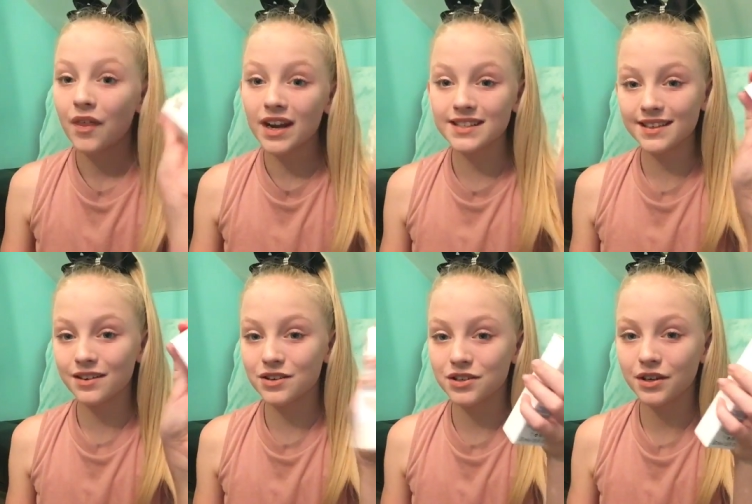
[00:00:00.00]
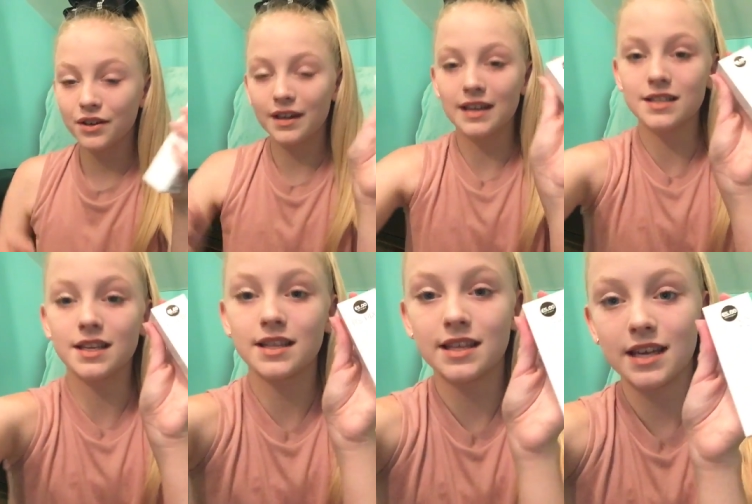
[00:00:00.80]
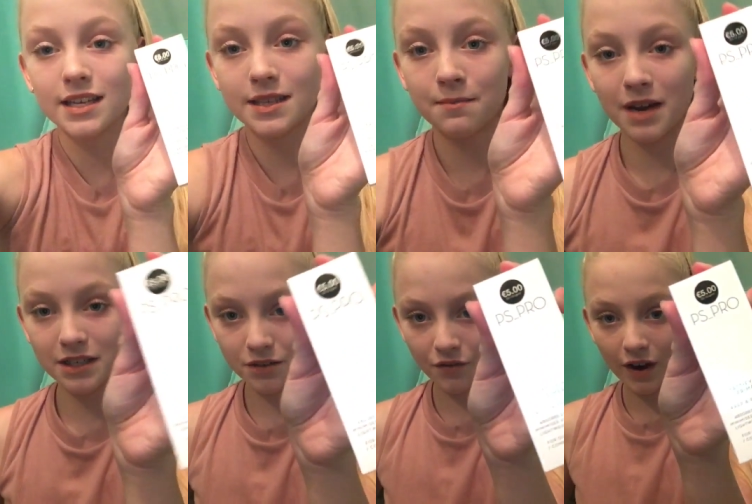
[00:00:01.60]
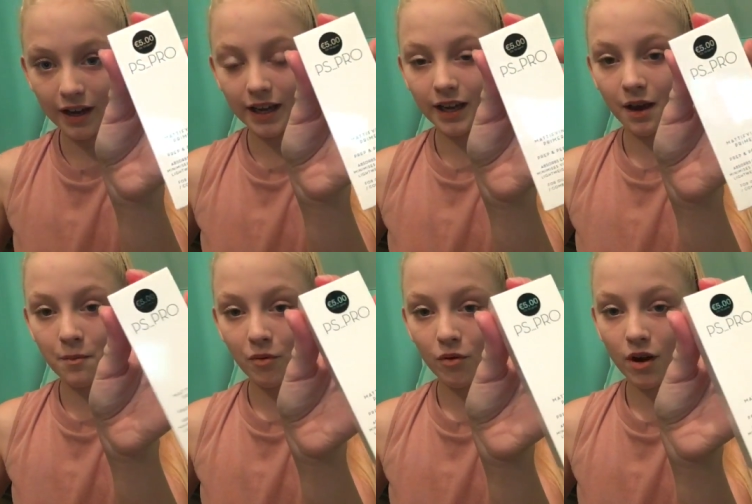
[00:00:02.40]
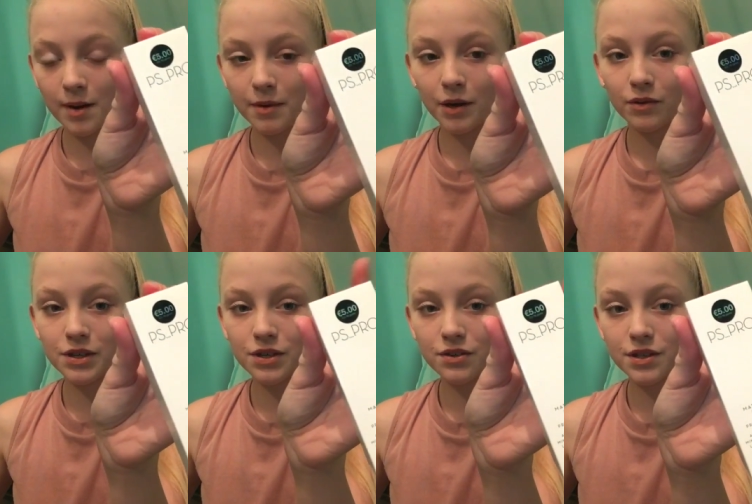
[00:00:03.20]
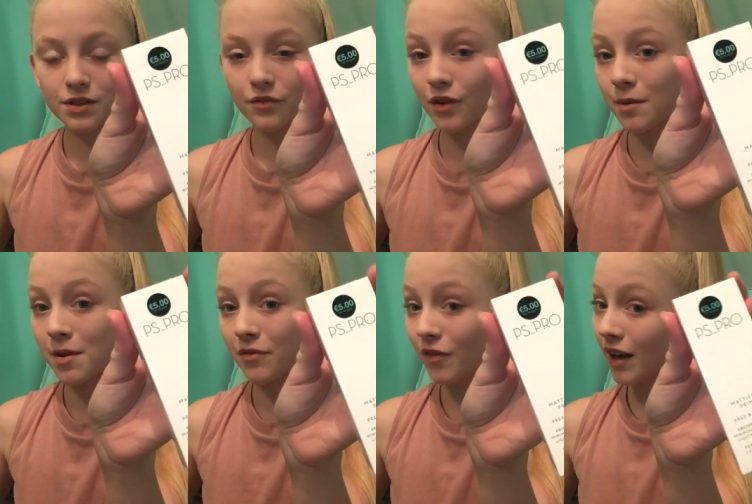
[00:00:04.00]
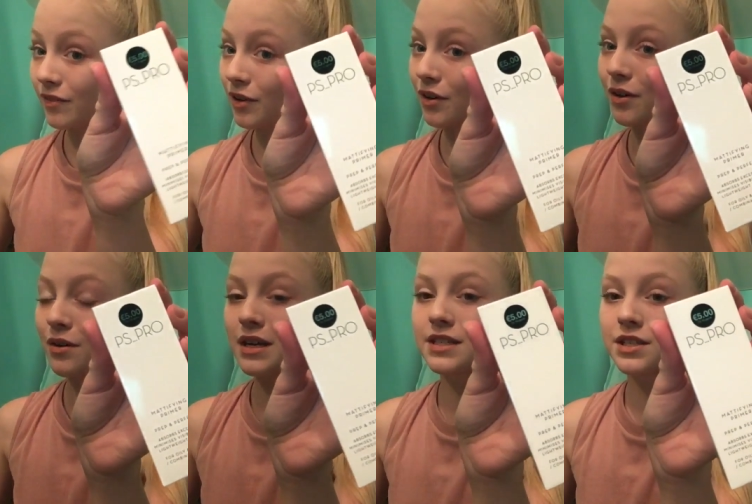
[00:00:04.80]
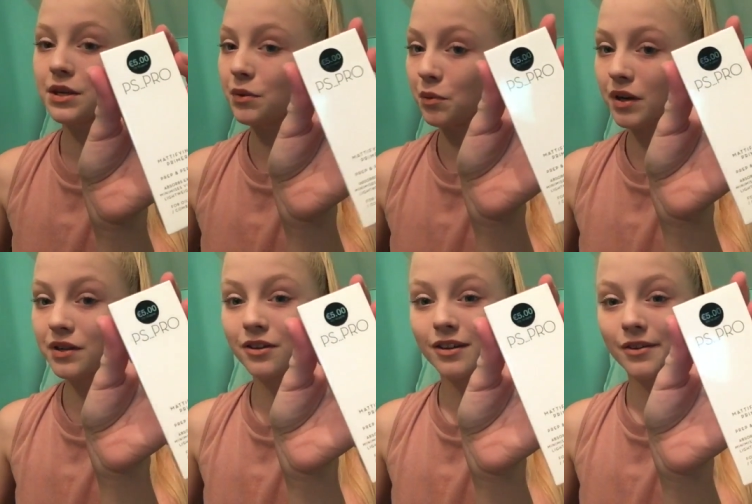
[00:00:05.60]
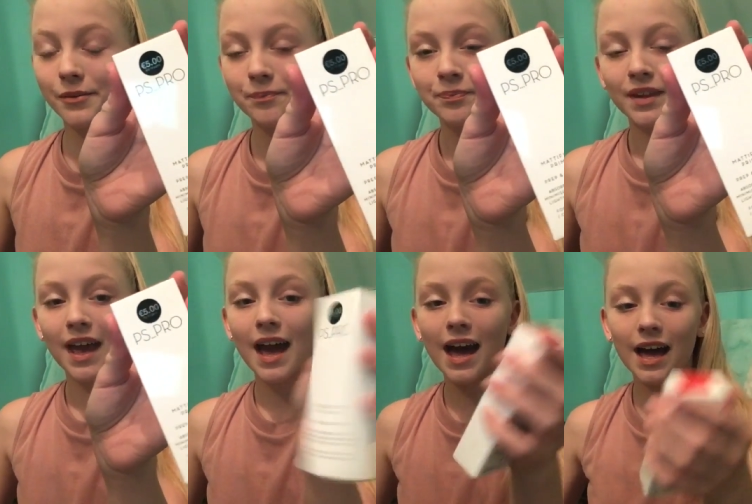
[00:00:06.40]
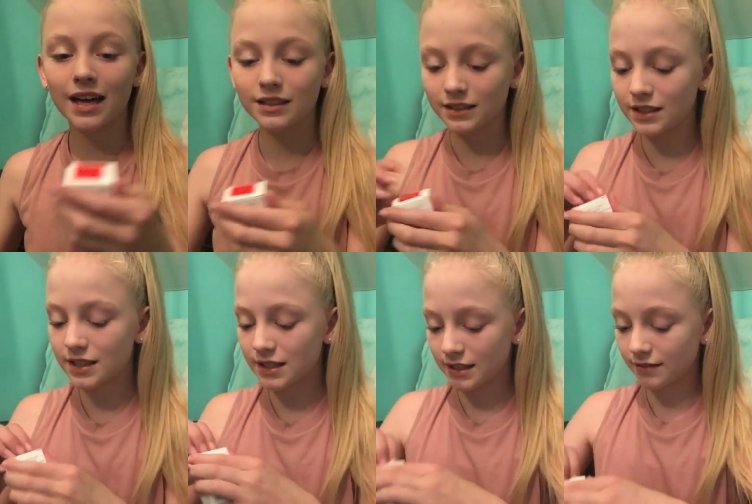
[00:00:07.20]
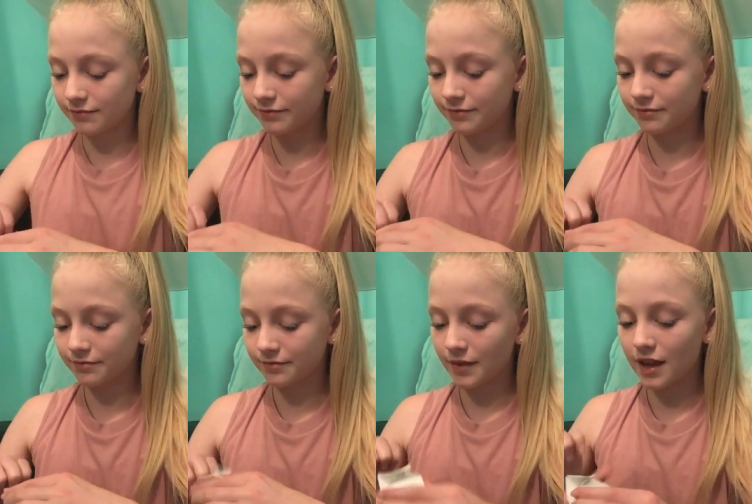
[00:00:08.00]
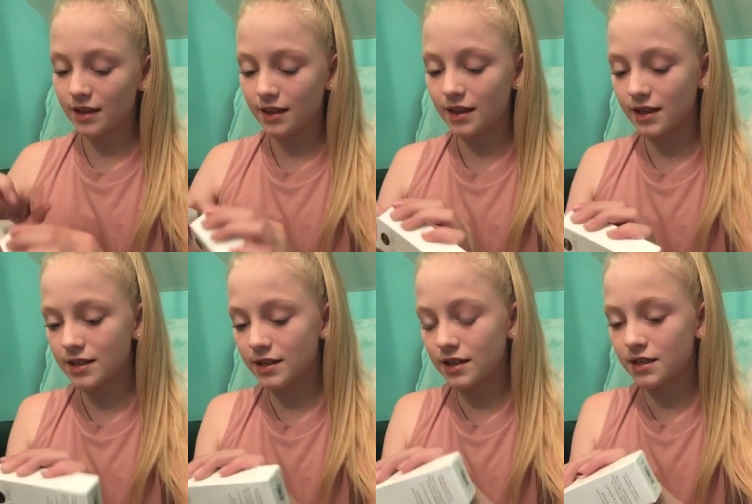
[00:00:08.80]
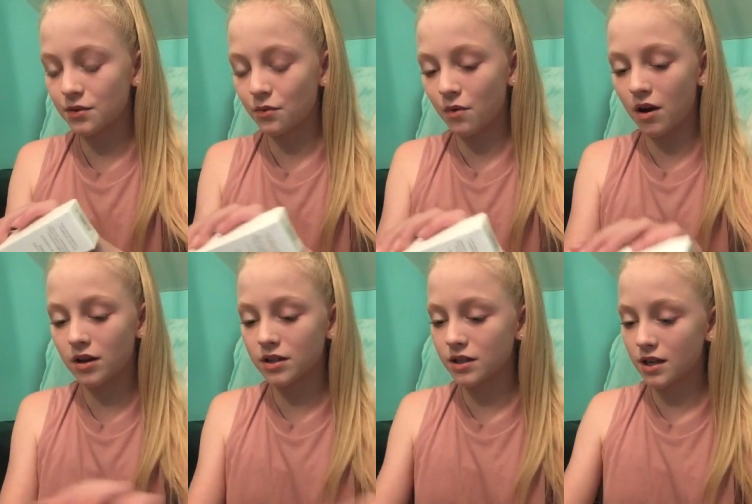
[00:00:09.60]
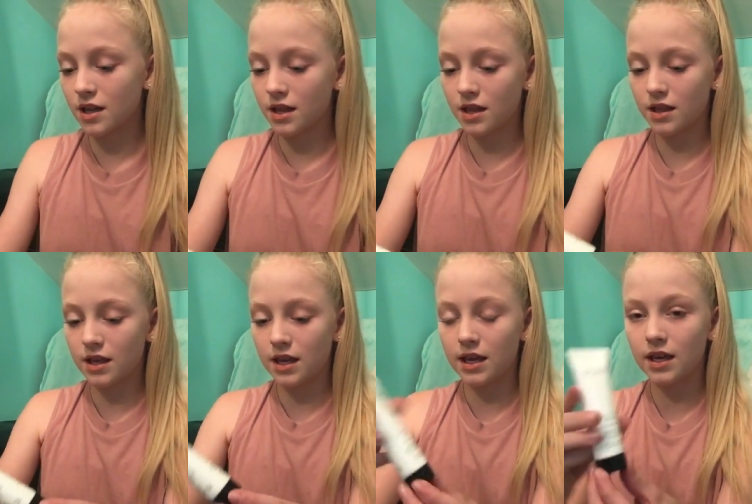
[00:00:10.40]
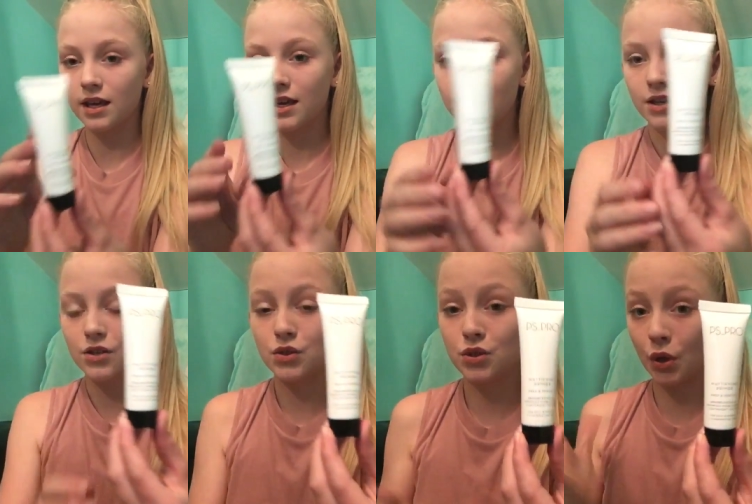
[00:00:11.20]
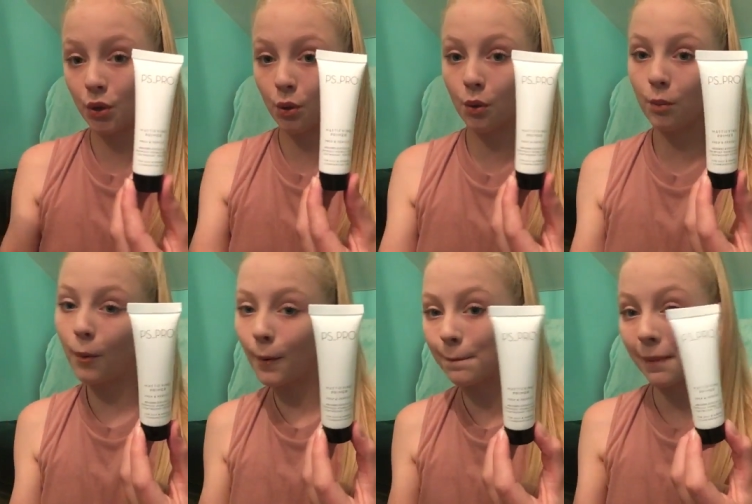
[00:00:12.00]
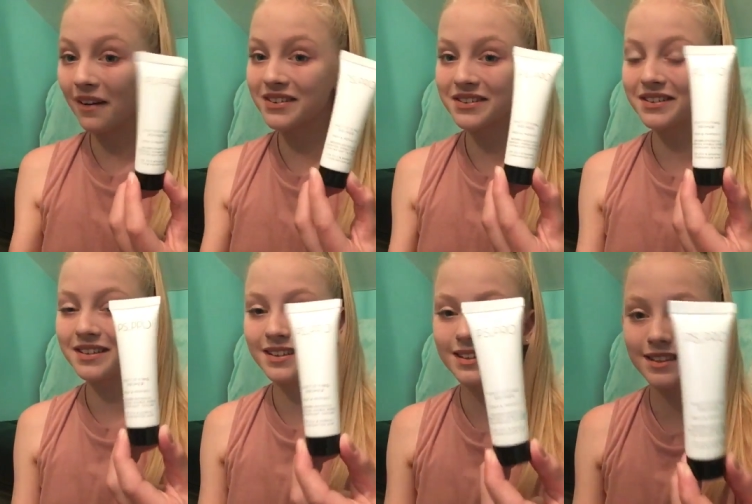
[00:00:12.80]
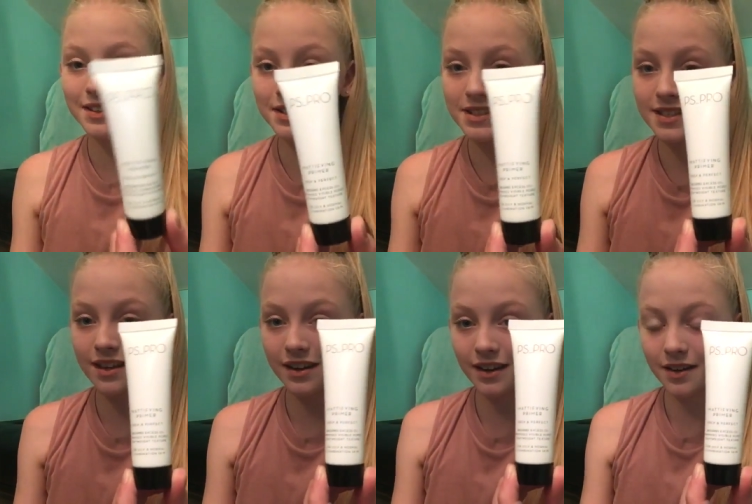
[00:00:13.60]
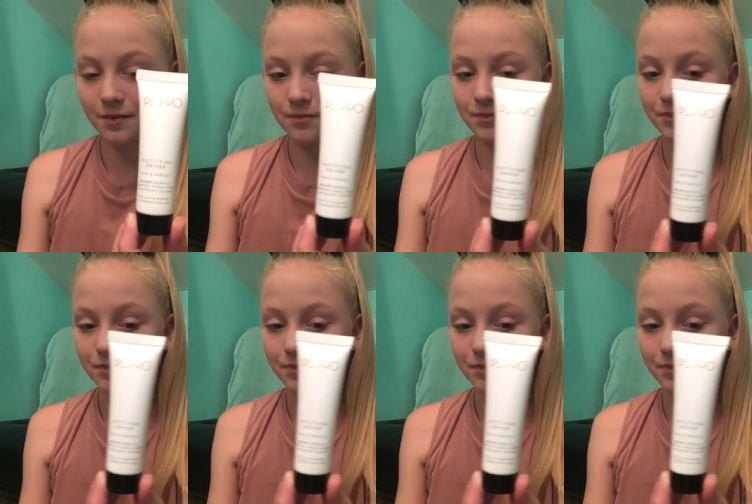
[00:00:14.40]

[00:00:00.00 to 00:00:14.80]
The next thing I'm going to show you is this mattifying primer, reduced from €5 to €1. And this is what the tube or bottle looks like.